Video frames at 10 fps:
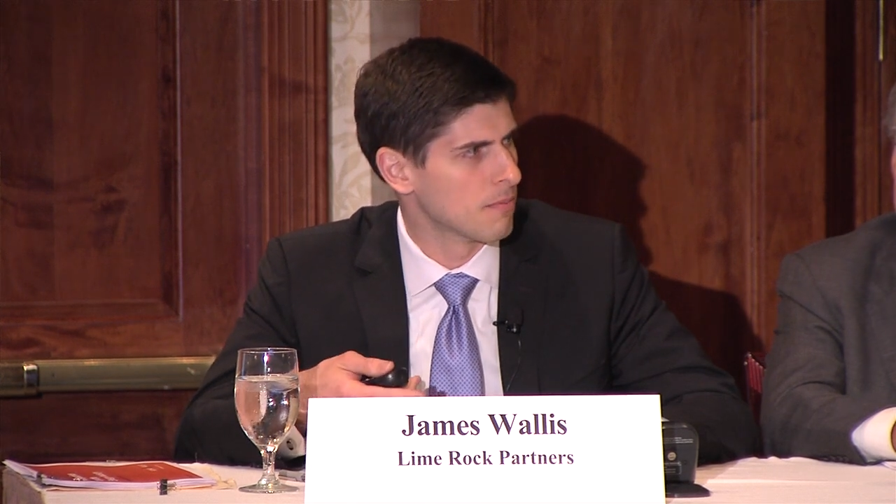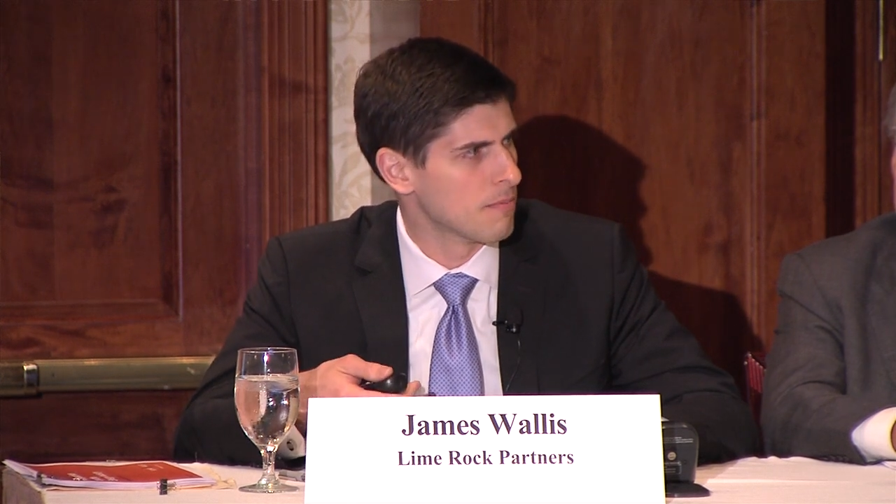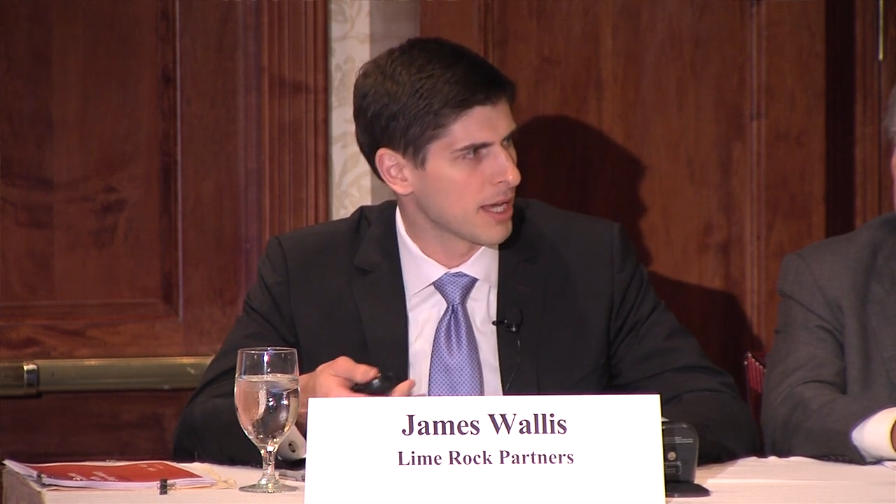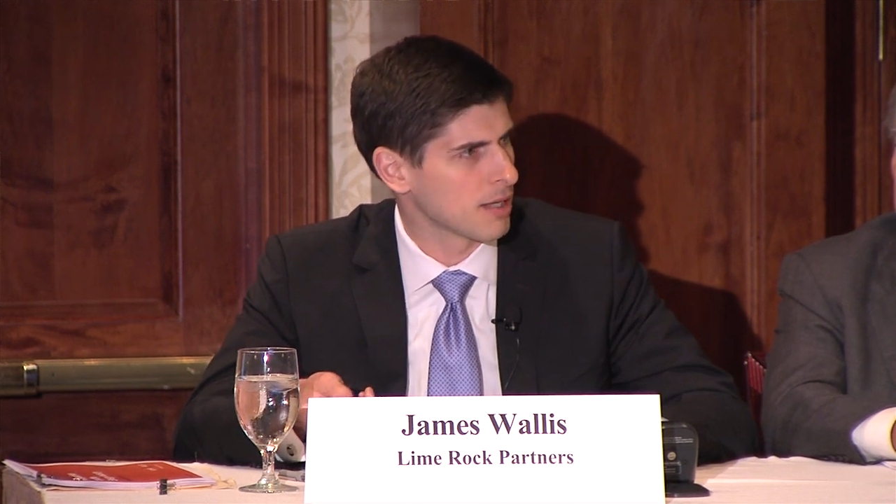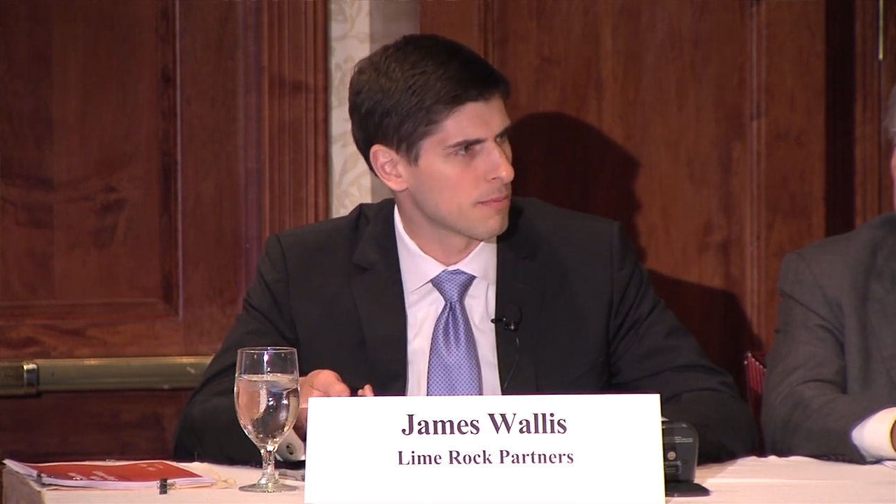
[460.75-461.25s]

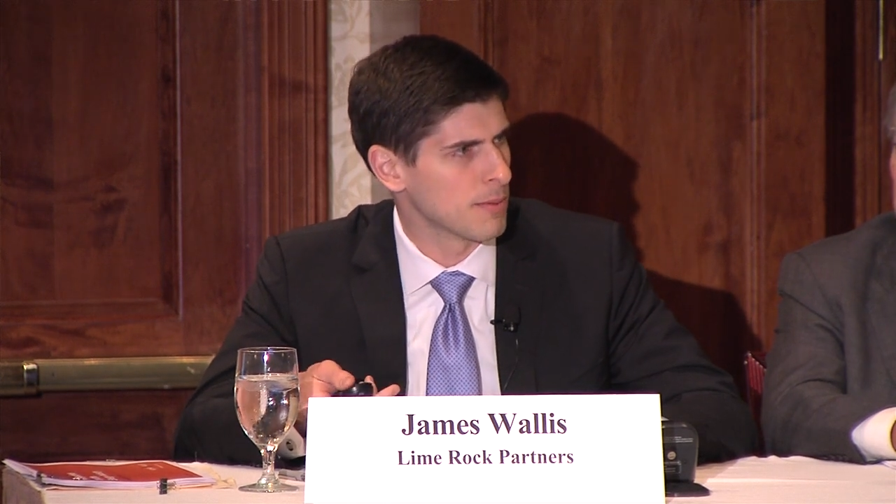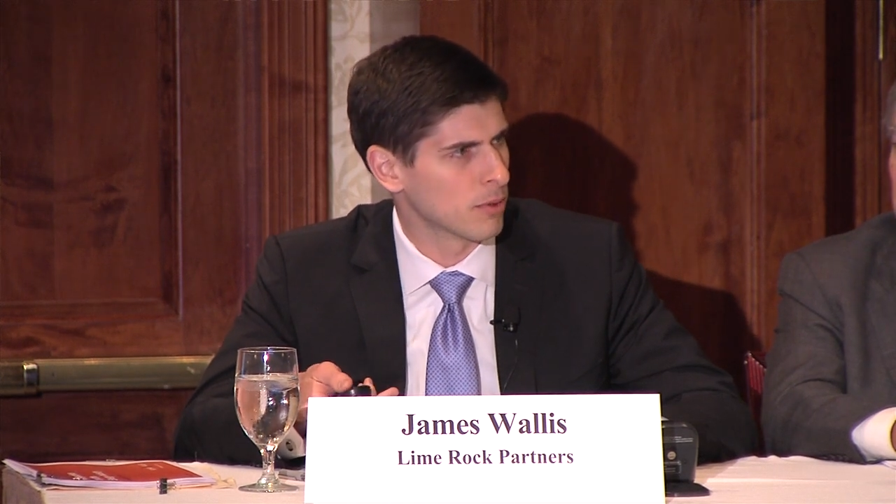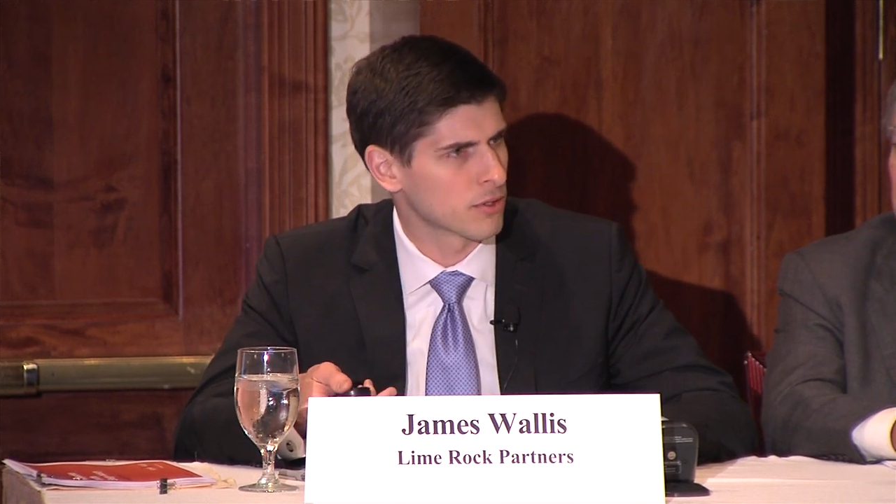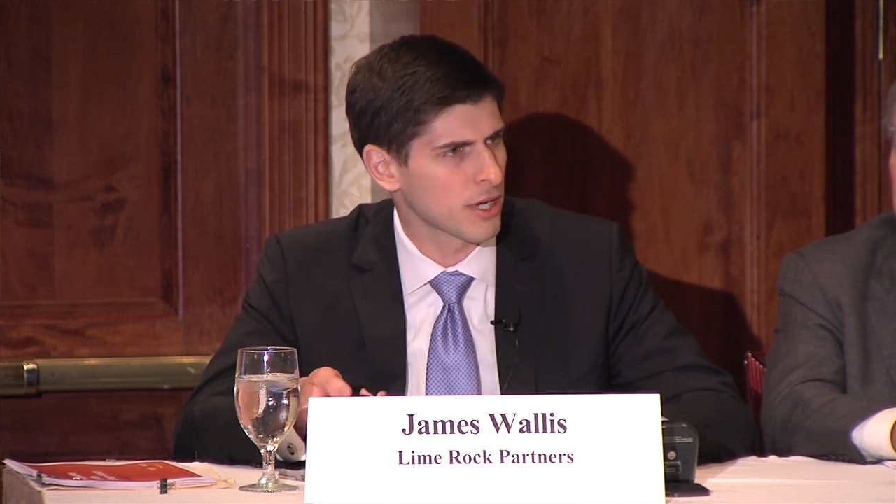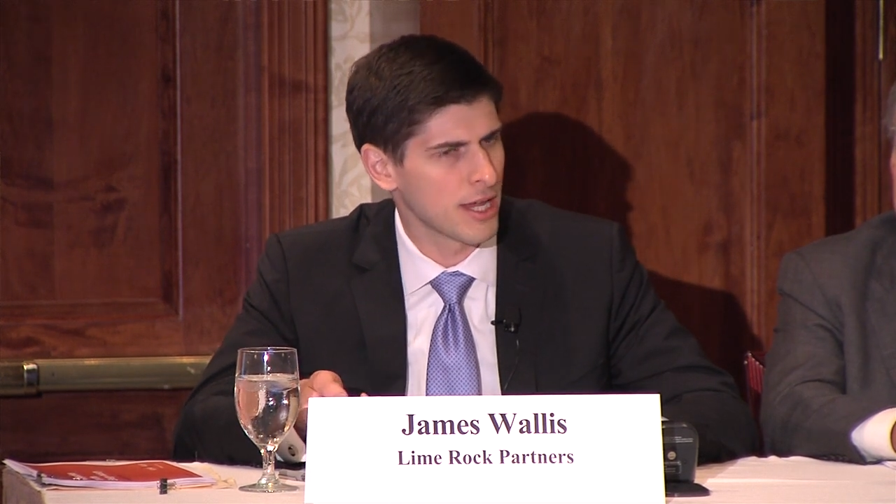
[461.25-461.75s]
making
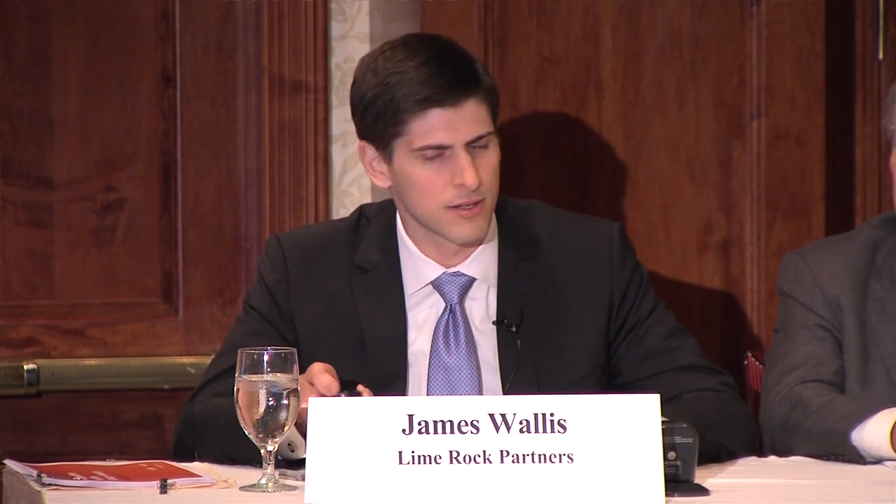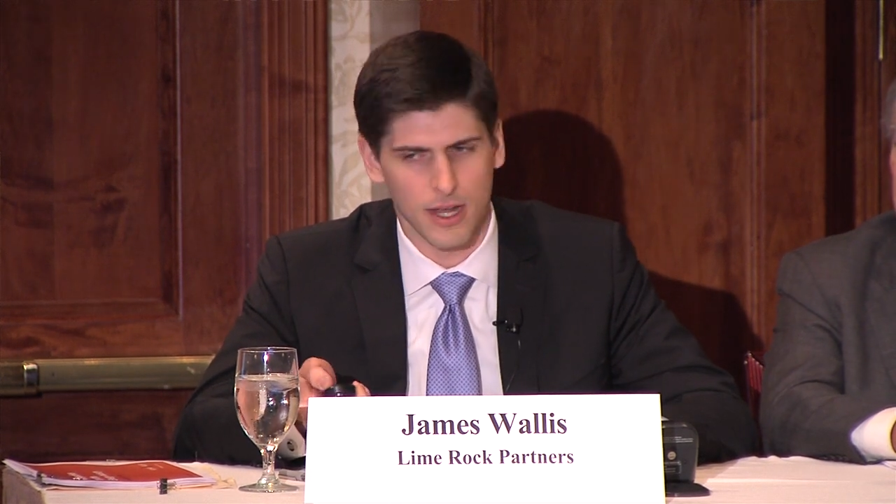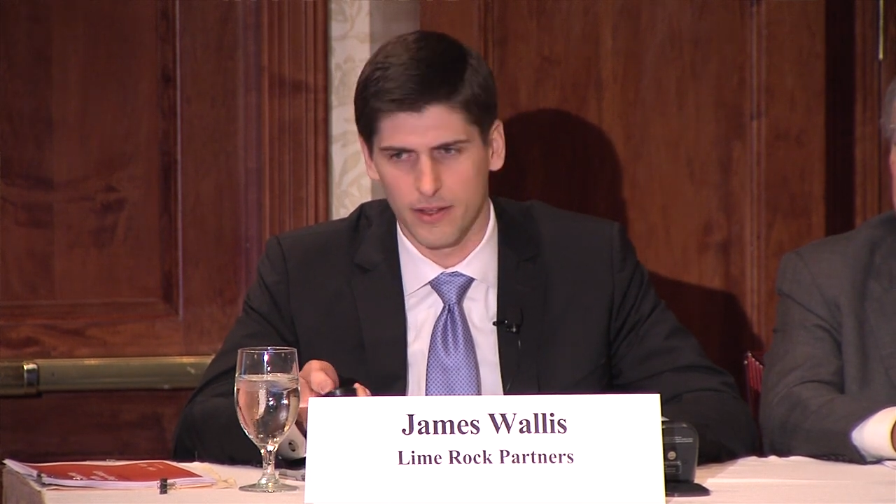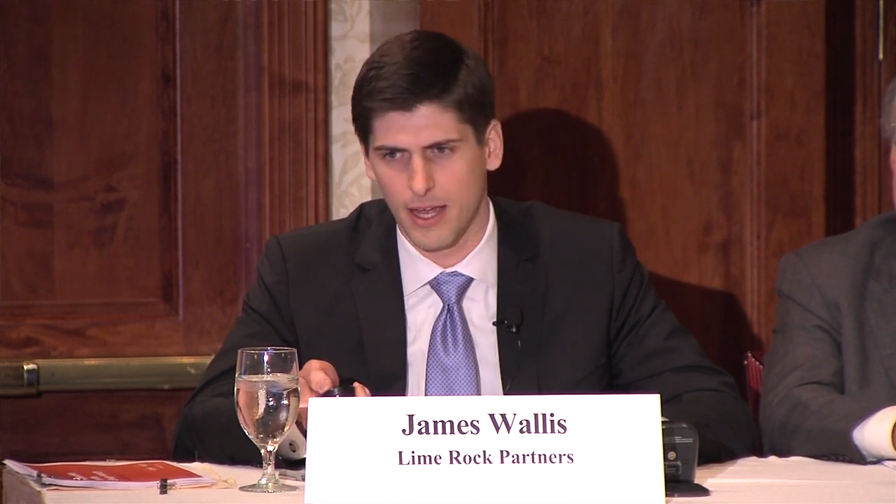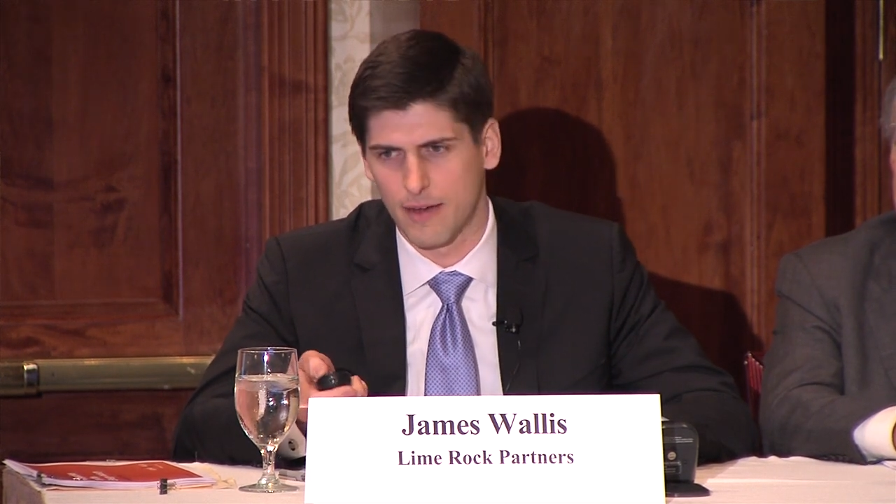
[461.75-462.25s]
people change
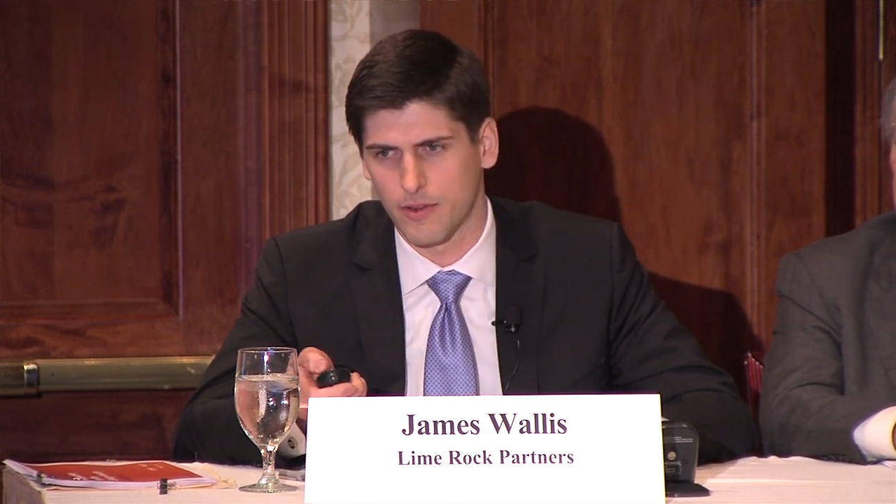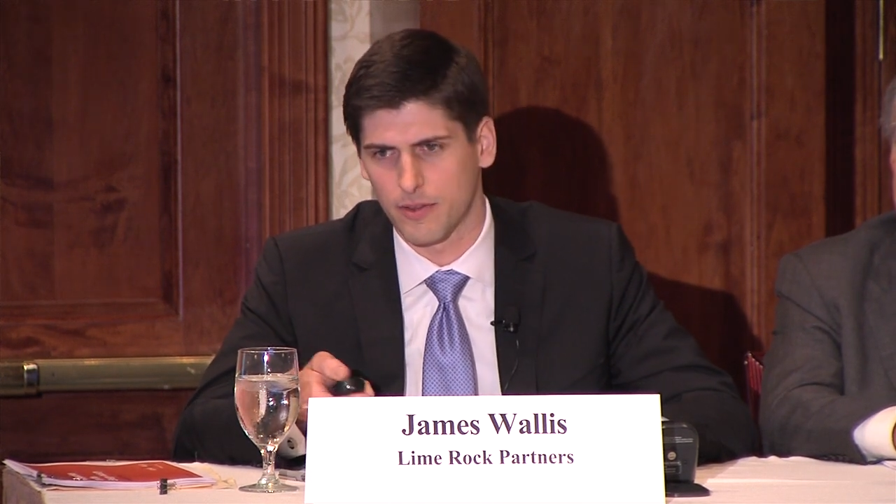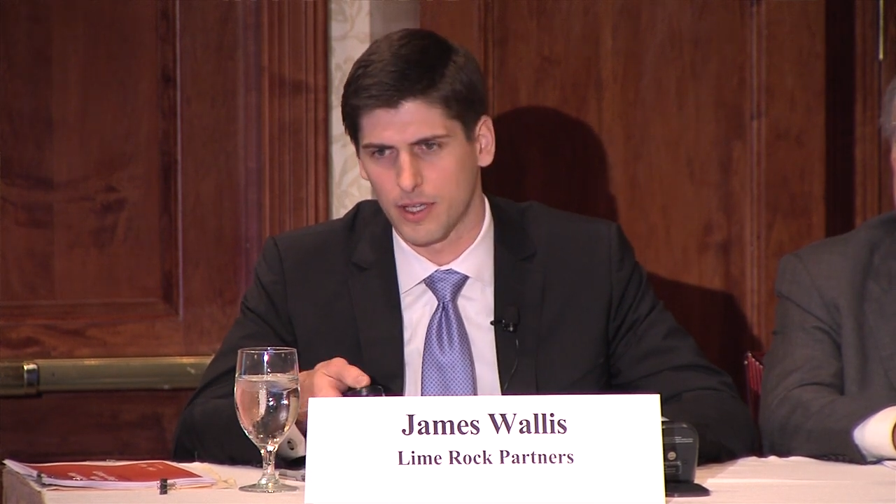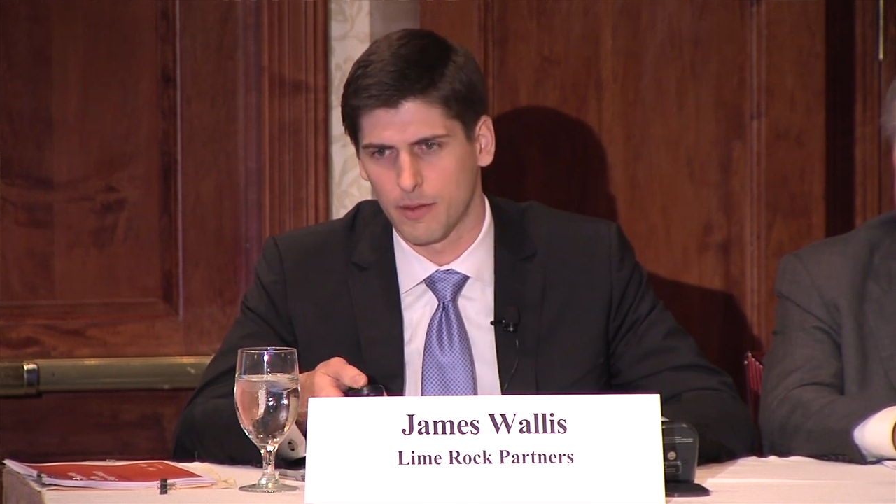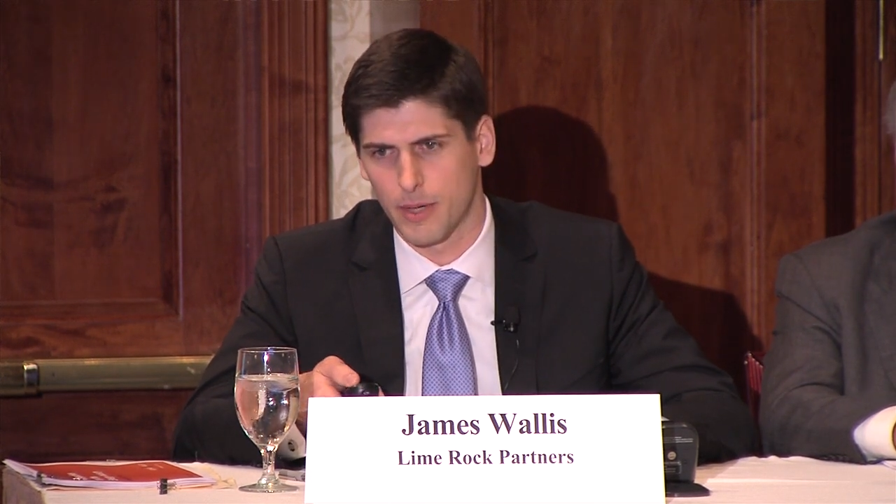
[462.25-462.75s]
how they have to
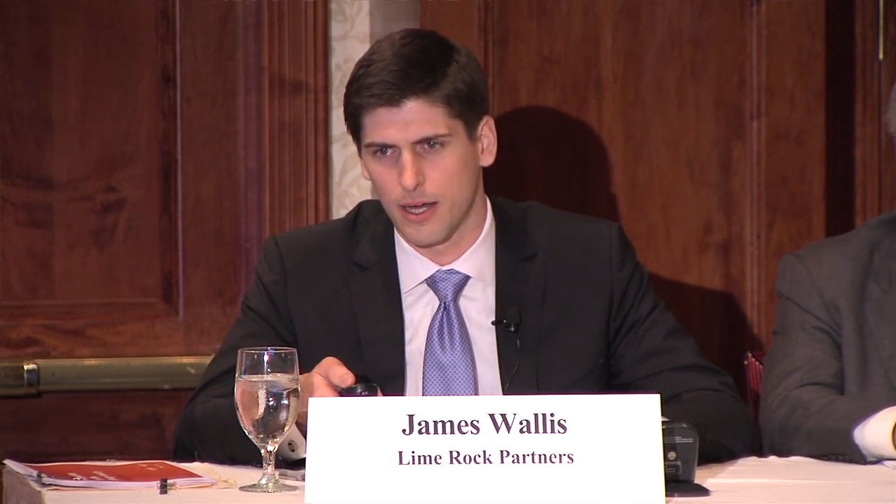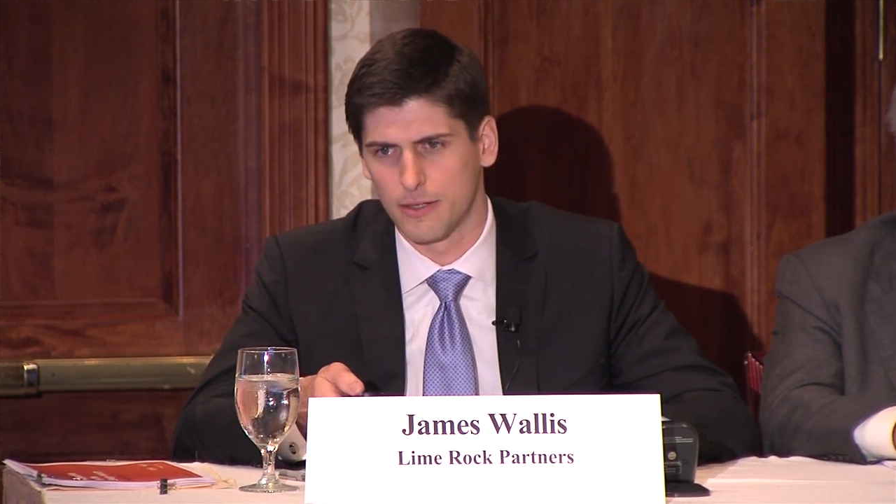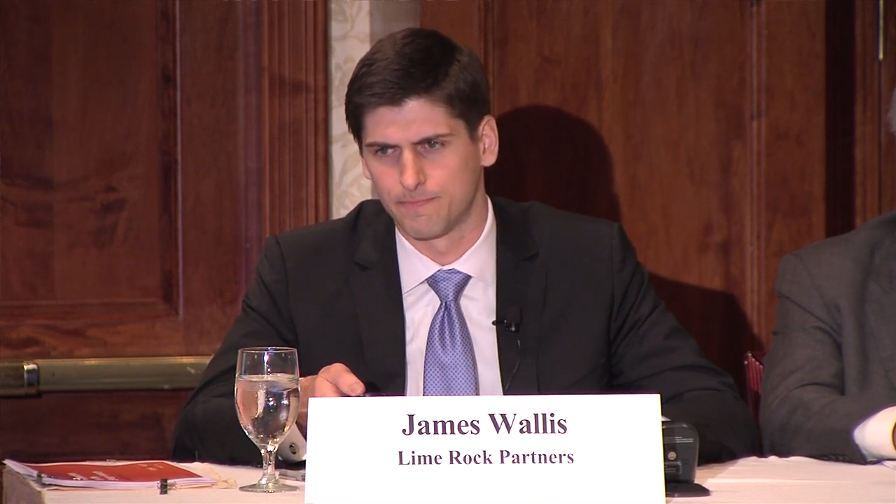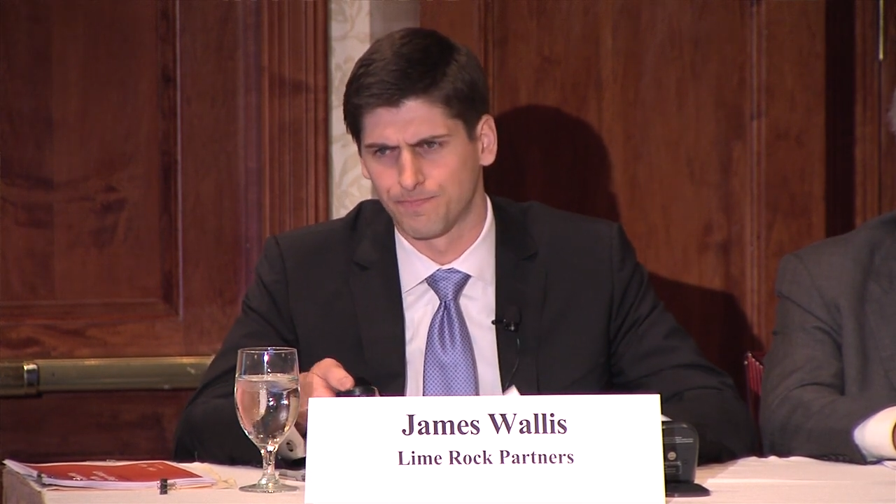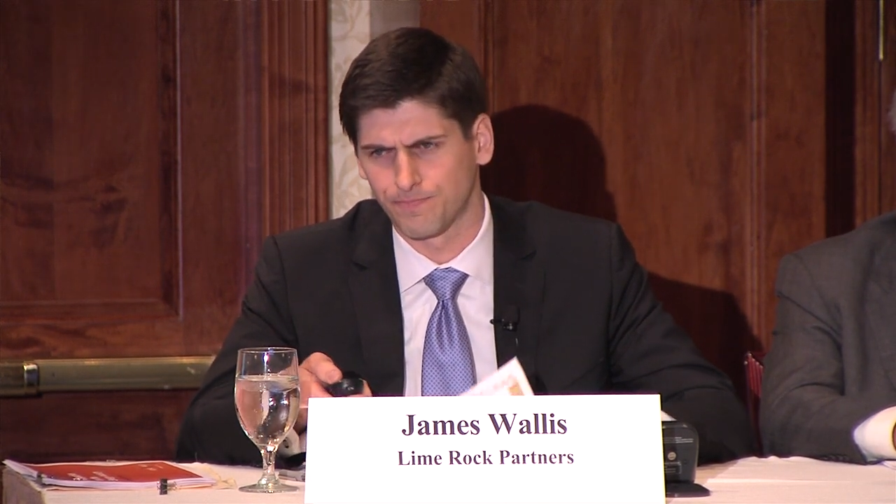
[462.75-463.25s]
think about it.